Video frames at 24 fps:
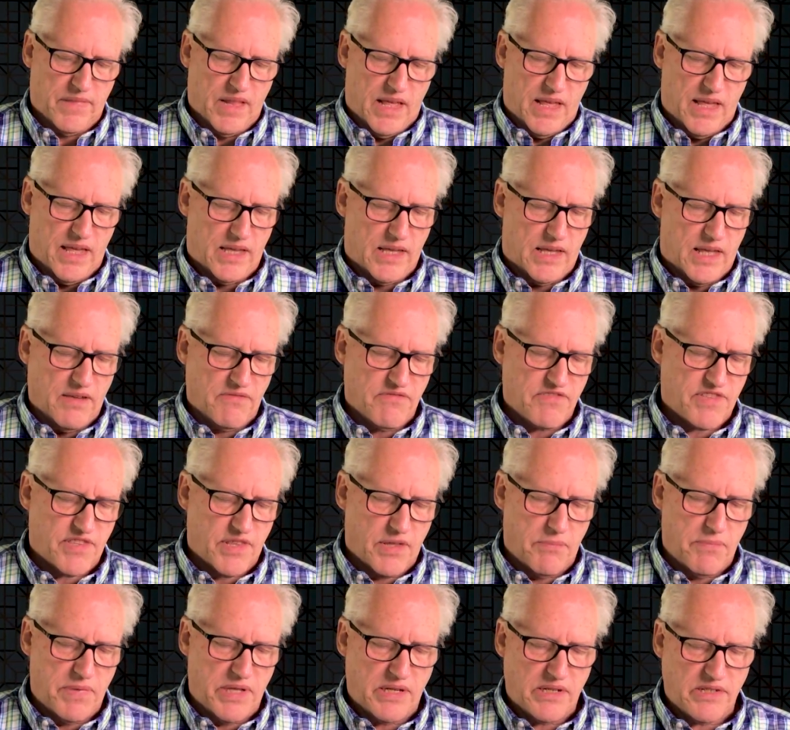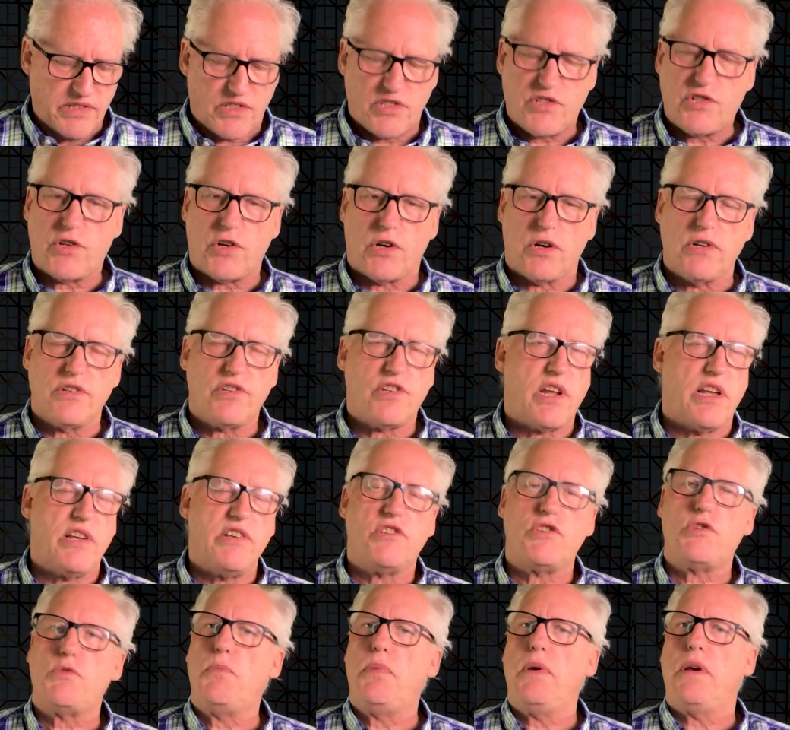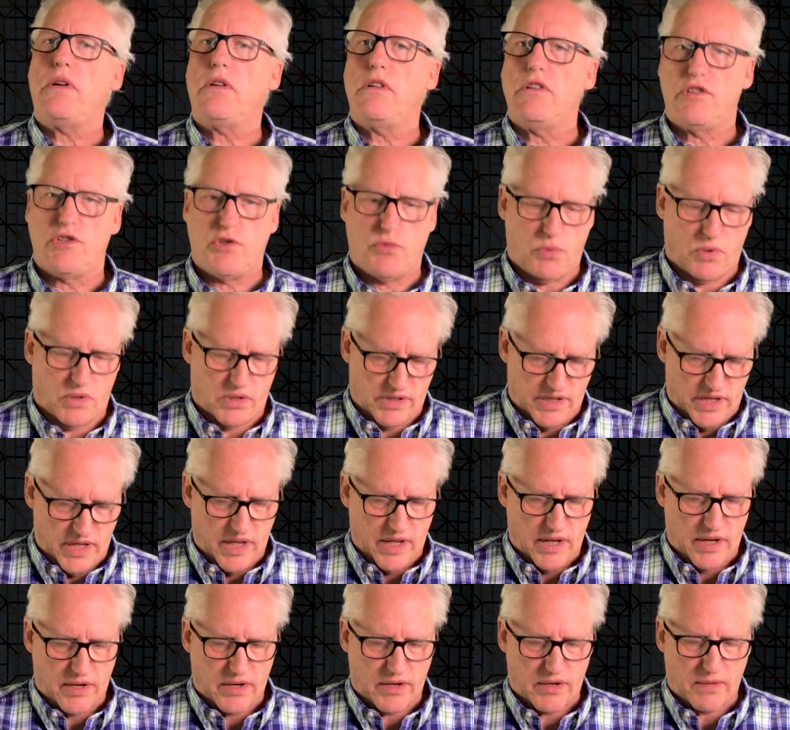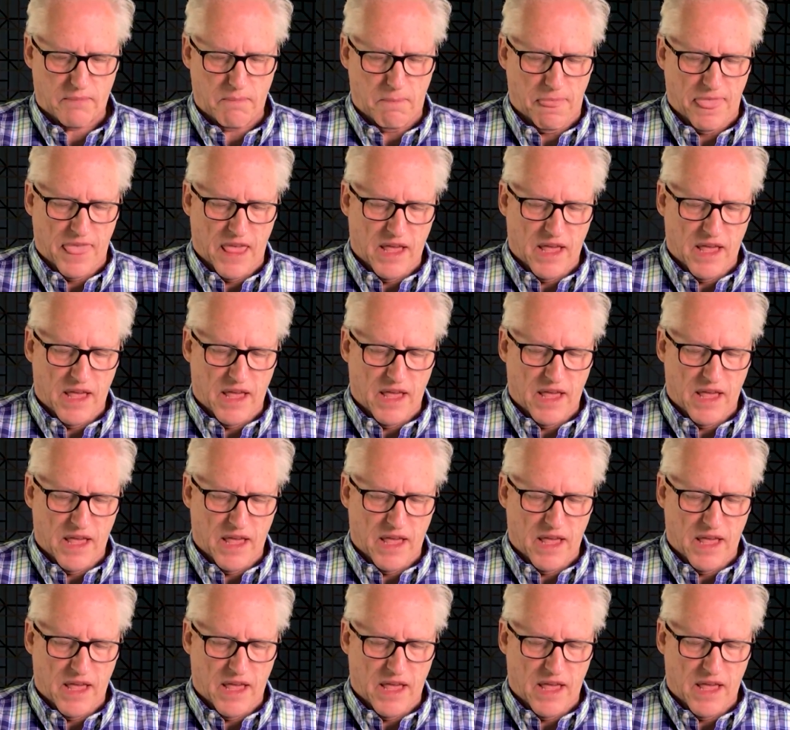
He gives them in his church a spiritual year.